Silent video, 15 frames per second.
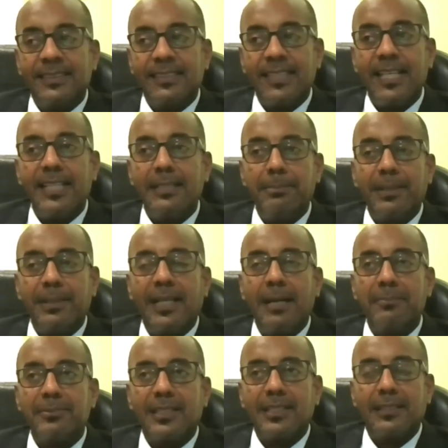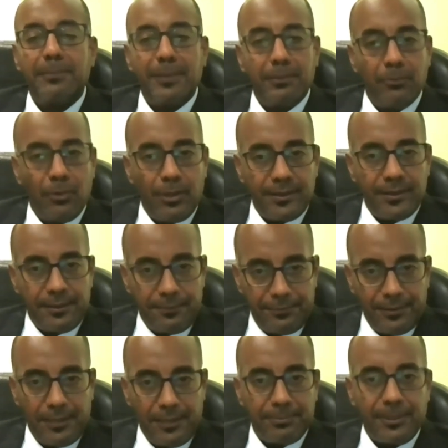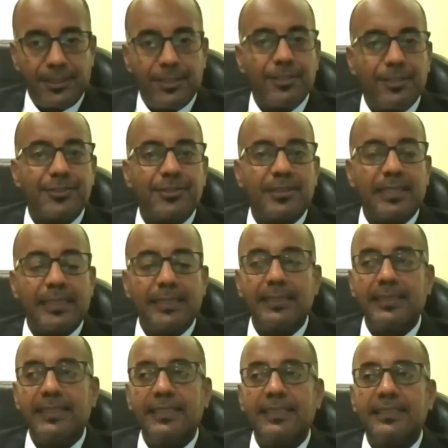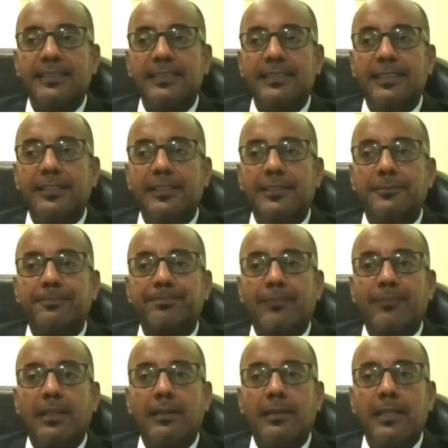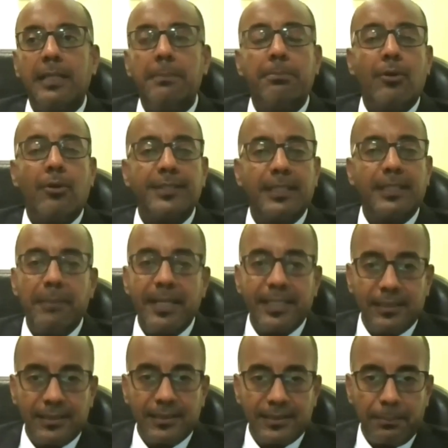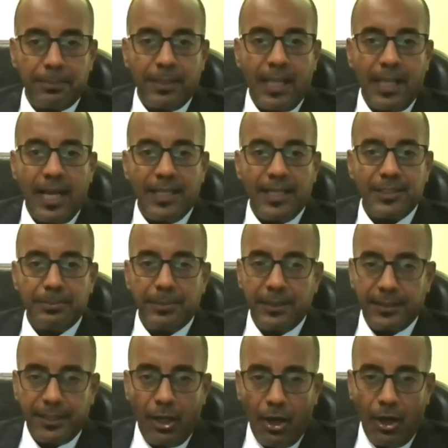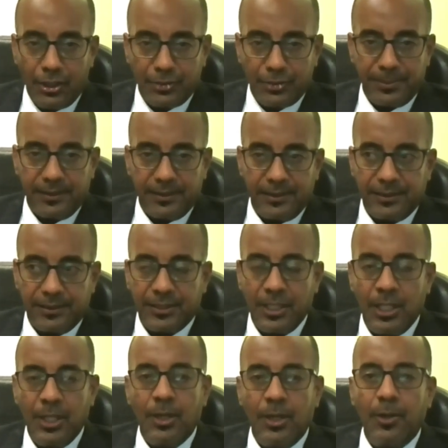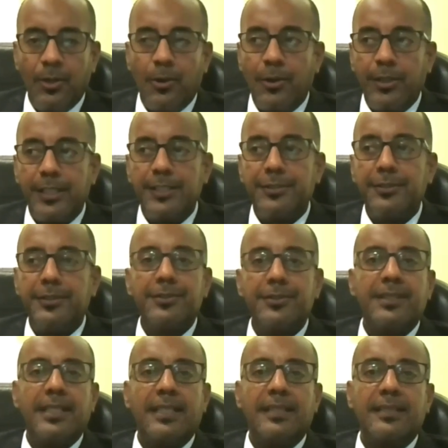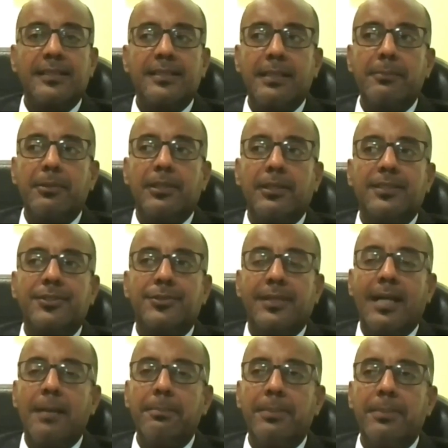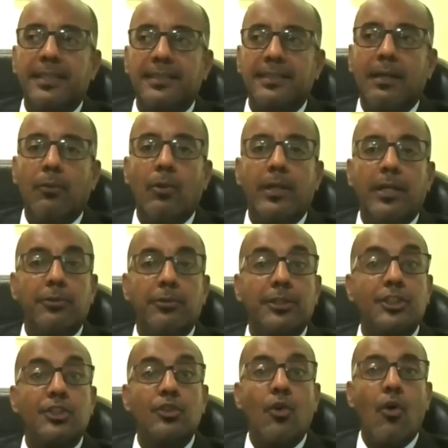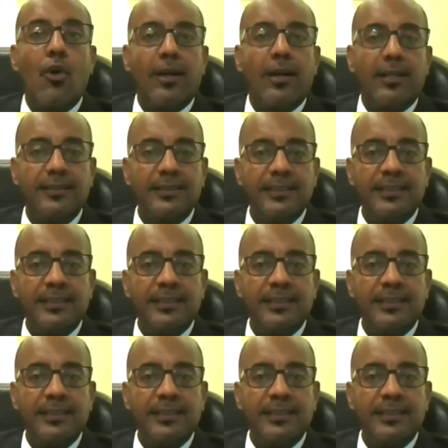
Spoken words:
then it becomes a little bit more different, because clearly, you know, importing medical supplies, building hospitals, or introducing stimulus to companies that want to restore